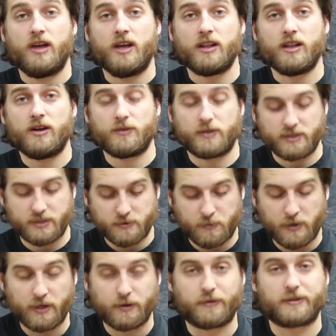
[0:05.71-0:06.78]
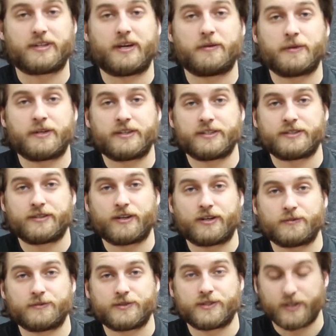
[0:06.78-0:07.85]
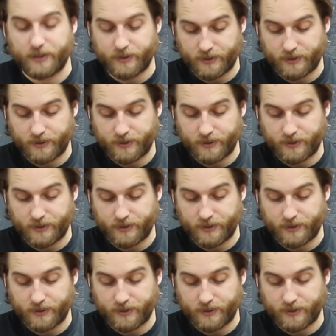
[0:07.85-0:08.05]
Hello, this is Pete with Tiberius Arms.